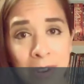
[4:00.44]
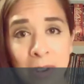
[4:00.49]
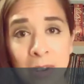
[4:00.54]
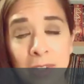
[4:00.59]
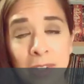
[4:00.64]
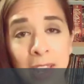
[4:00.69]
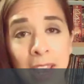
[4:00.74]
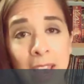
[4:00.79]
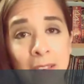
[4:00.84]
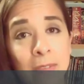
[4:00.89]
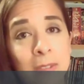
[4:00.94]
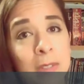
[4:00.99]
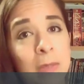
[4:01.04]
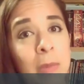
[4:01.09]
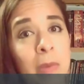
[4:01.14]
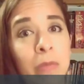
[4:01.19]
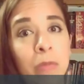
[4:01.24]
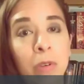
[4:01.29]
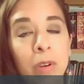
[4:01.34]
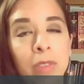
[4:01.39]
used Canvas
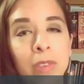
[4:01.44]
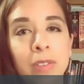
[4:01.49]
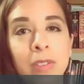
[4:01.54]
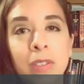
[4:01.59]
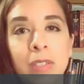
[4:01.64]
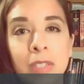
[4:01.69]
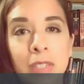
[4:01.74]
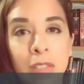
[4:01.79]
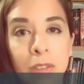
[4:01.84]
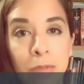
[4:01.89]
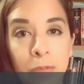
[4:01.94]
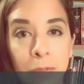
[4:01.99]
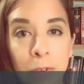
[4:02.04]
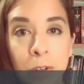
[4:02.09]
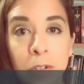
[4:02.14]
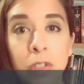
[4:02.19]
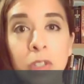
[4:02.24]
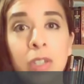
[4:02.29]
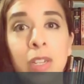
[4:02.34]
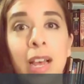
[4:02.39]
before. This is the
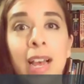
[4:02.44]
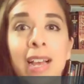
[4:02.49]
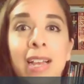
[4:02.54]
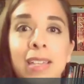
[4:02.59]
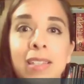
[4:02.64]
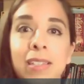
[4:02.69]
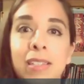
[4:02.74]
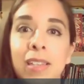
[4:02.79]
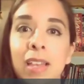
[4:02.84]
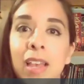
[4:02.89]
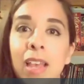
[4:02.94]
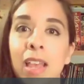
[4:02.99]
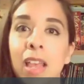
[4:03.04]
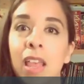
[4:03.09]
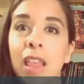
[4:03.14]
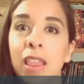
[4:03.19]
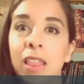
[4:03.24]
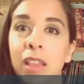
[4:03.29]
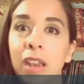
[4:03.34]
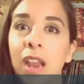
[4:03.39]
first class
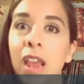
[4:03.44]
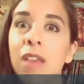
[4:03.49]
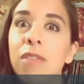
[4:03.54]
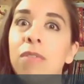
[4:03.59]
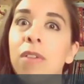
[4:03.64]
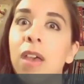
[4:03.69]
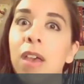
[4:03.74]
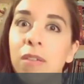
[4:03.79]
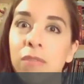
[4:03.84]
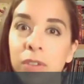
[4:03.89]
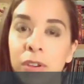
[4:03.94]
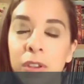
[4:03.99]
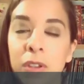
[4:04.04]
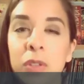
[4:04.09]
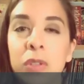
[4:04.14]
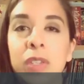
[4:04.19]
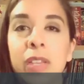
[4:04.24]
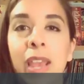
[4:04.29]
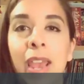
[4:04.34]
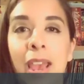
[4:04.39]
that I've ever
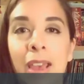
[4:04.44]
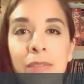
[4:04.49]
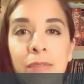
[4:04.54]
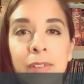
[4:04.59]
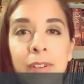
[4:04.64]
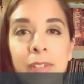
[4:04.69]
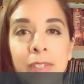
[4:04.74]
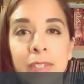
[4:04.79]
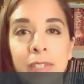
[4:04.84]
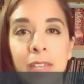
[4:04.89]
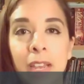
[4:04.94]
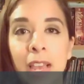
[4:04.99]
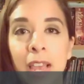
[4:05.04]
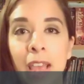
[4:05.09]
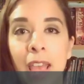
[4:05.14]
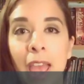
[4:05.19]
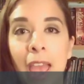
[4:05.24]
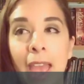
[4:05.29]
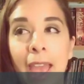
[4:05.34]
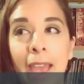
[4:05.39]
used Canvas.
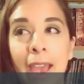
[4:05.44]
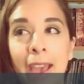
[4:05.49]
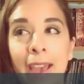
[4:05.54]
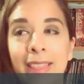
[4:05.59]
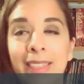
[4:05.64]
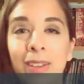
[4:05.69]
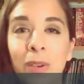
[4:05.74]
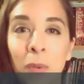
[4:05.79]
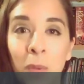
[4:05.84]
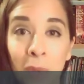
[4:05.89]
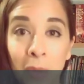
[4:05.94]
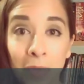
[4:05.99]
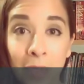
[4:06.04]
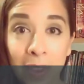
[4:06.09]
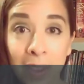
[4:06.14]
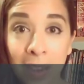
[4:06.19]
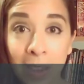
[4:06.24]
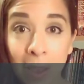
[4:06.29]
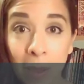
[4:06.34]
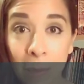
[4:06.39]
And the cool
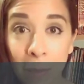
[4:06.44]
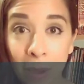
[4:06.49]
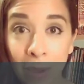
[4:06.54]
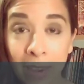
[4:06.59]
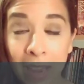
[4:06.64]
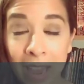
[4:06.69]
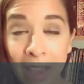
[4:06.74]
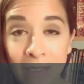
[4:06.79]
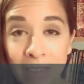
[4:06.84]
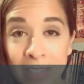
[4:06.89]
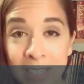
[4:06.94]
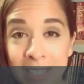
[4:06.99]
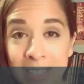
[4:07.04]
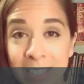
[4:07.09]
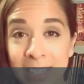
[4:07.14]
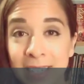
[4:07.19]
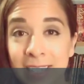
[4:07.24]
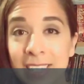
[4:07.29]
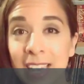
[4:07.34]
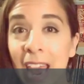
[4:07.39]
thing about Canvas
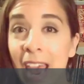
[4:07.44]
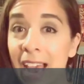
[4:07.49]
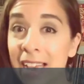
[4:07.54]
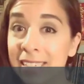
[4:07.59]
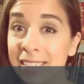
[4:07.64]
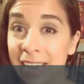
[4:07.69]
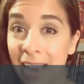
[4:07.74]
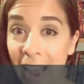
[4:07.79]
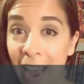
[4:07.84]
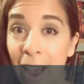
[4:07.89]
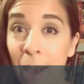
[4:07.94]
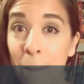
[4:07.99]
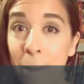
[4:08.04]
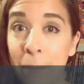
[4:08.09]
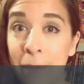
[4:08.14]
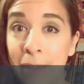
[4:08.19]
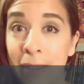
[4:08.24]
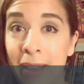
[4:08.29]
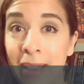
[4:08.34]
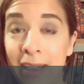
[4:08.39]
is it has an app.
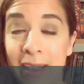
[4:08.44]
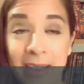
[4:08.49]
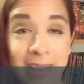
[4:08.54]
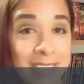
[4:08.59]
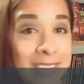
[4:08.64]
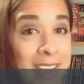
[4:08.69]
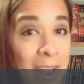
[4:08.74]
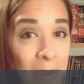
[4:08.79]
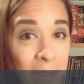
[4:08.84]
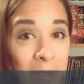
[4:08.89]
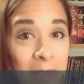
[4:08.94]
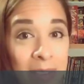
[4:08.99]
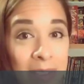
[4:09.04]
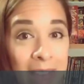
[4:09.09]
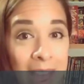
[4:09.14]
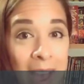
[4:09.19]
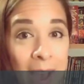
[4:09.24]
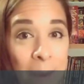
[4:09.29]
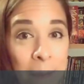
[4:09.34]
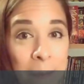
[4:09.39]
Download
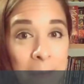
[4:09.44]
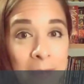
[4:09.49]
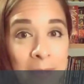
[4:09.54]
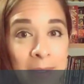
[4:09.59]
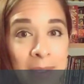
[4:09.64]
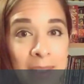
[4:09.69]
the app.